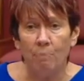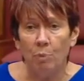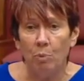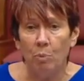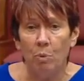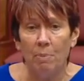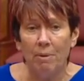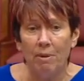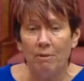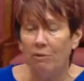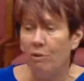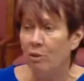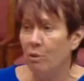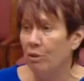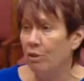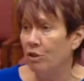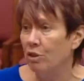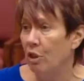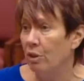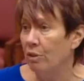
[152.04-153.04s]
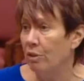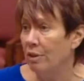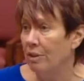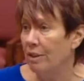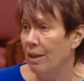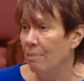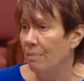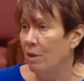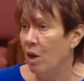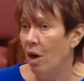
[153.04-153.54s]
will be forced onto
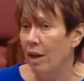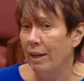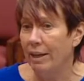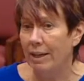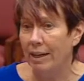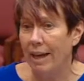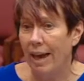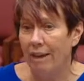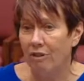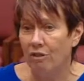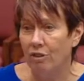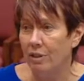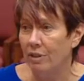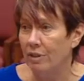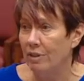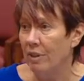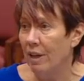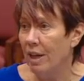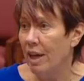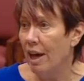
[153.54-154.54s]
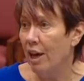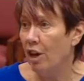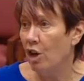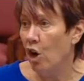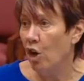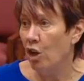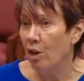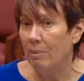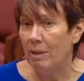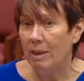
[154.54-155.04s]
some kind of cashless
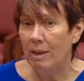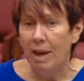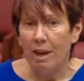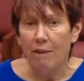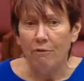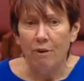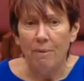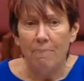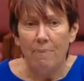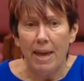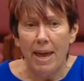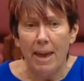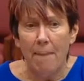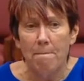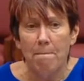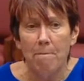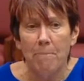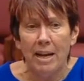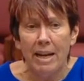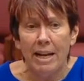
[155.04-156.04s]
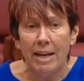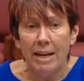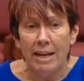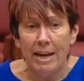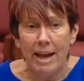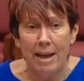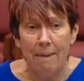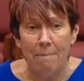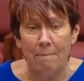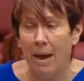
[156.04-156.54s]
economy from their
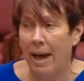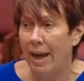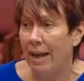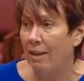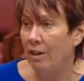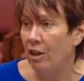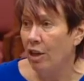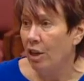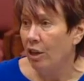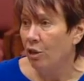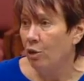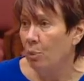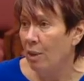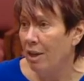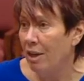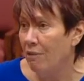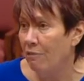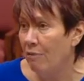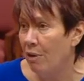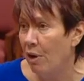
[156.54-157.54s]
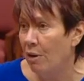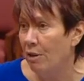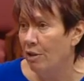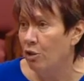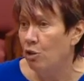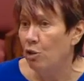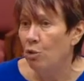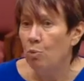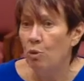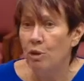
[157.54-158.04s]
billionaire mate Twiggy
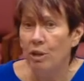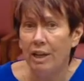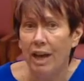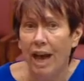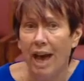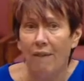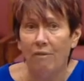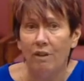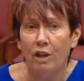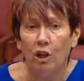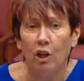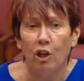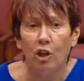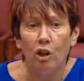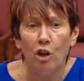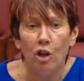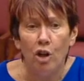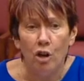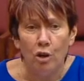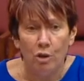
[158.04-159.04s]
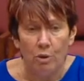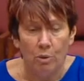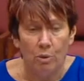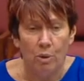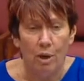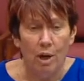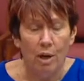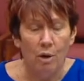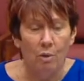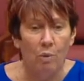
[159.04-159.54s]
Forrest, who wouldn't have a clue
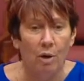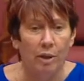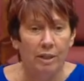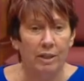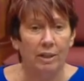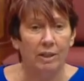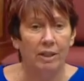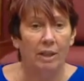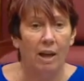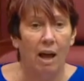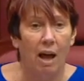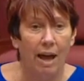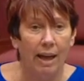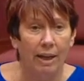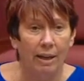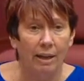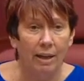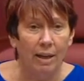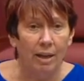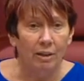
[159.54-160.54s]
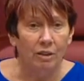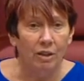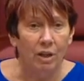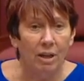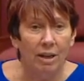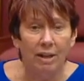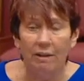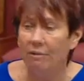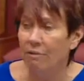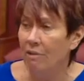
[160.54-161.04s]
what it's like to
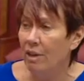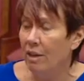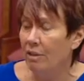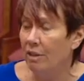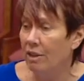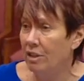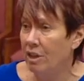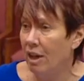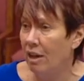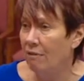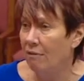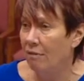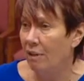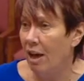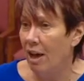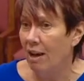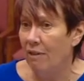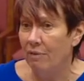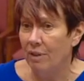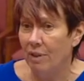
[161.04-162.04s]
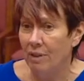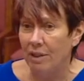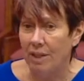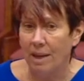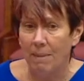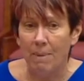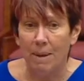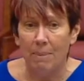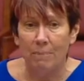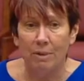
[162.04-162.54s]
live the tough life that
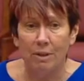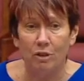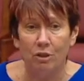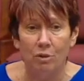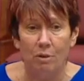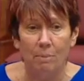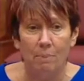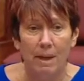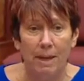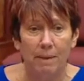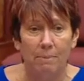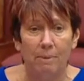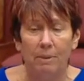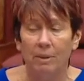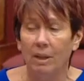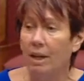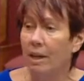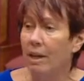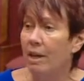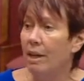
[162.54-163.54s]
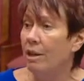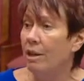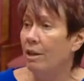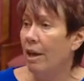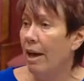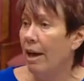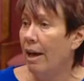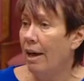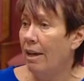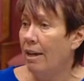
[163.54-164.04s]
some Aboriginal people
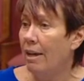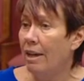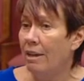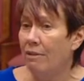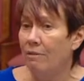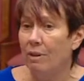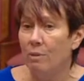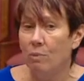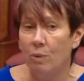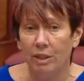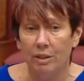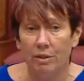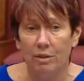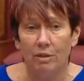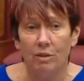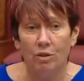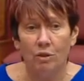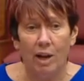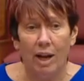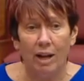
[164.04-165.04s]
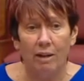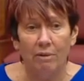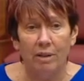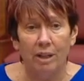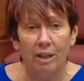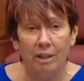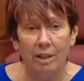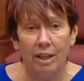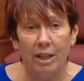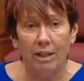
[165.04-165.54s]
live in Western Australia and
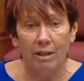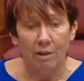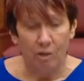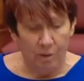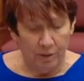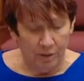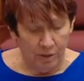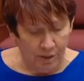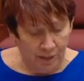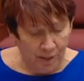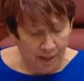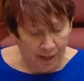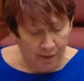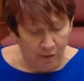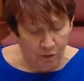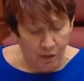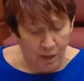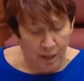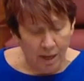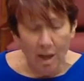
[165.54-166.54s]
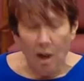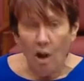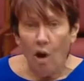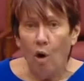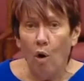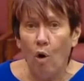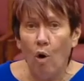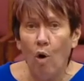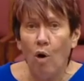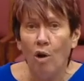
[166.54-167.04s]
indeed across the country.
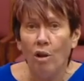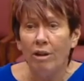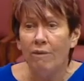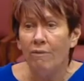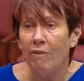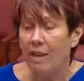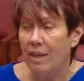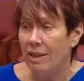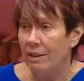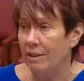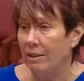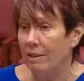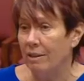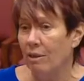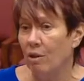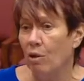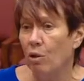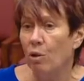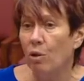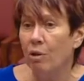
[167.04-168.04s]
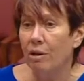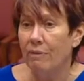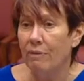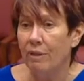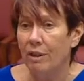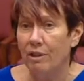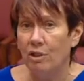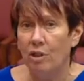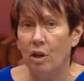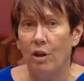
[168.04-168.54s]
All of this
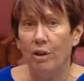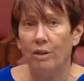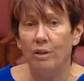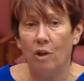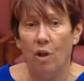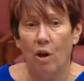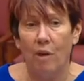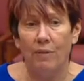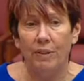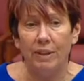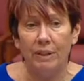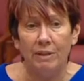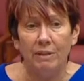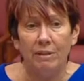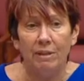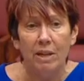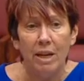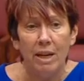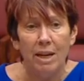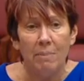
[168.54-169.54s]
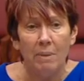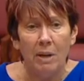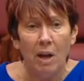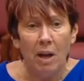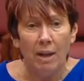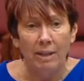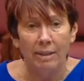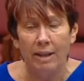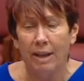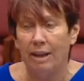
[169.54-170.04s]
goes on, this
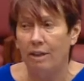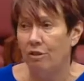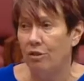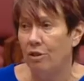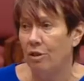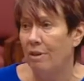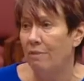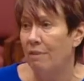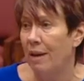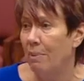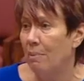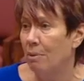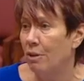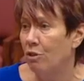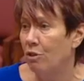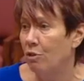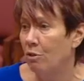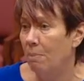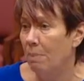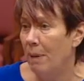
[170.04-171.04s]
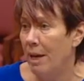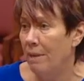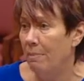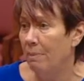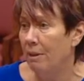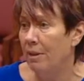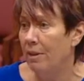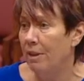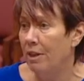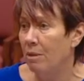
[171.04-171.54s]
demonisation of Aboriginal
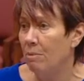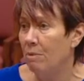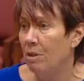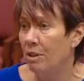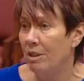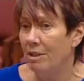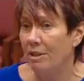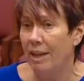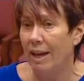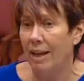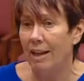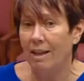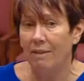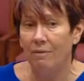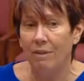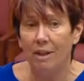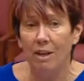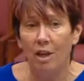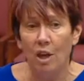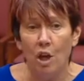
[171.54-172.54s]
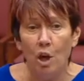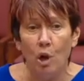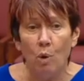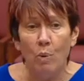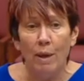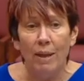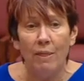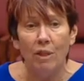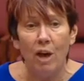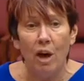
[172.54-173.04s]
people and the communities they live in,
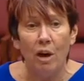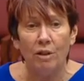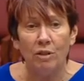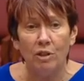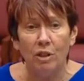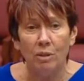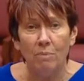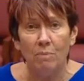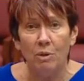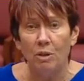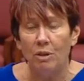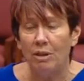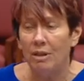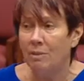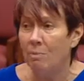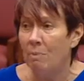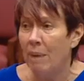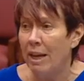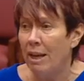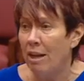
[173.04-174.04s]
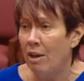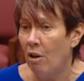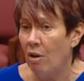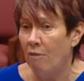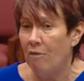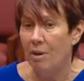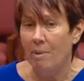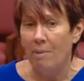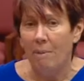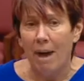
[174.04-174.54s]
when those communities, many
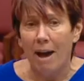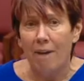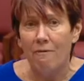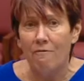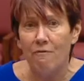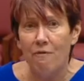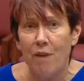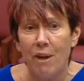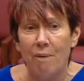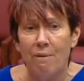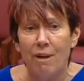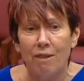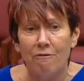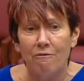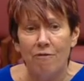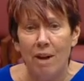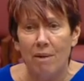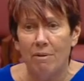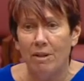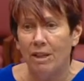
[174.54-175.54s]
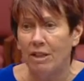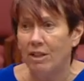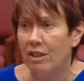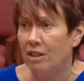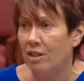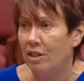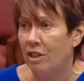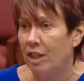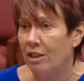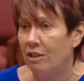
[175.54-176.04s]
of them, are very, very
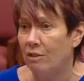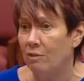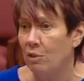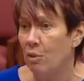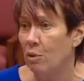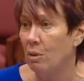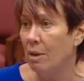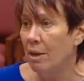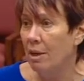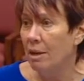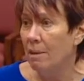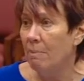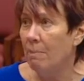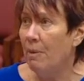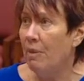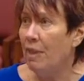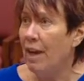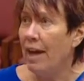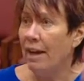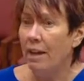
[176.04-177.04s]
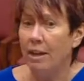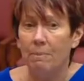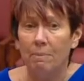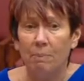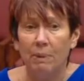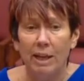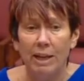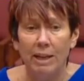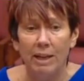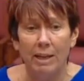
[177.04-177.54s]
successful. But that
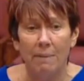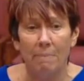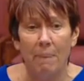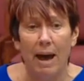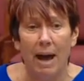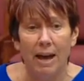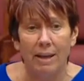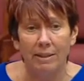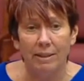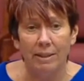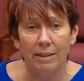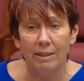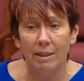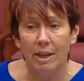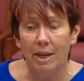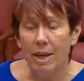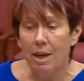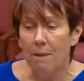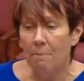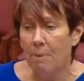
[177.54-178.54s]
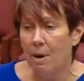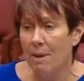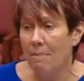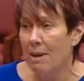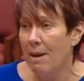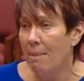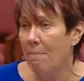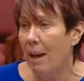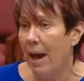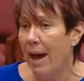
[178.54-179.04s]
completely passes
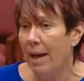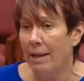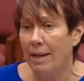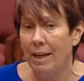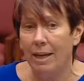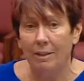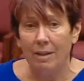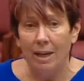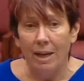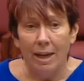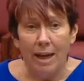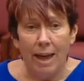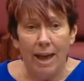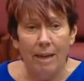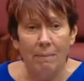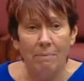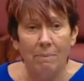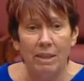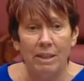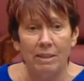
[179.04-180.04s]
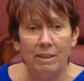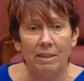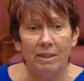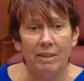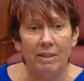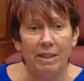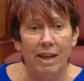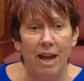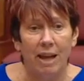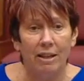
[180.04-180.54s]
Premier Barnett and Minister
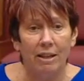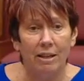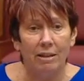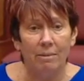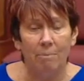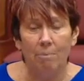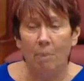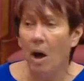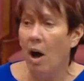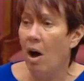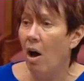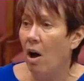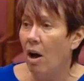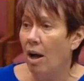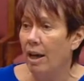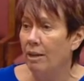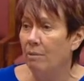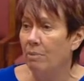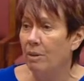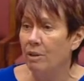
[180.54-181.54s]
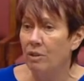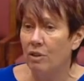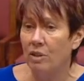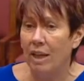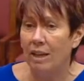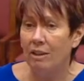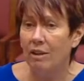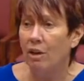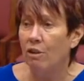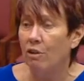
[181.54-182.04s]
Scullion behind, because
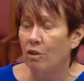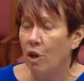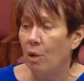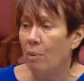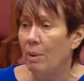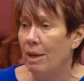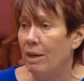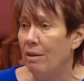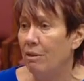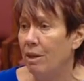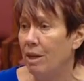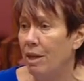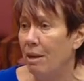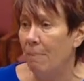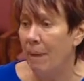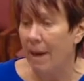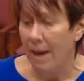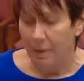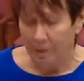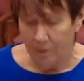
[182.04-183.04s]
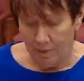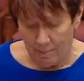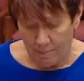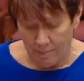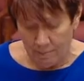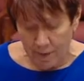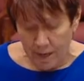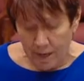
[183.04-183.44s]
they don't know anything about them.